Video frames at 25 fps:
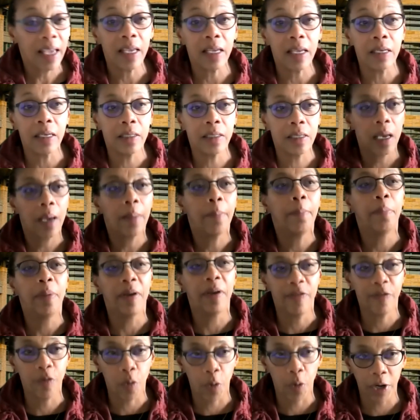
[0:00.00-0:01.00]
is
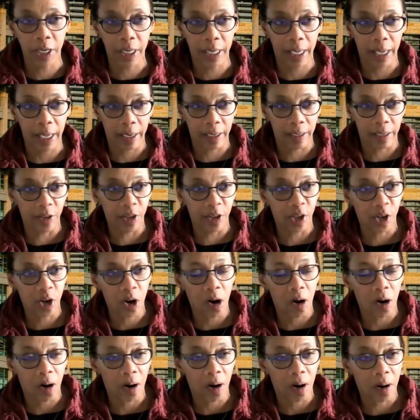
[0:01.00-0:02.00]
before you get in the
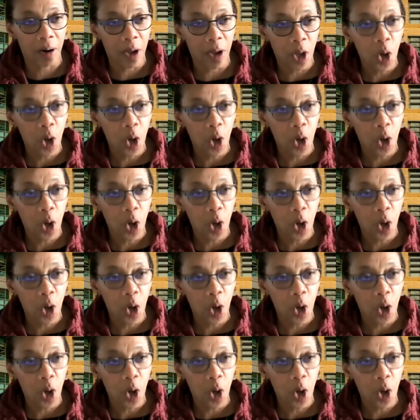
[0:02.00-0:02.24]
car,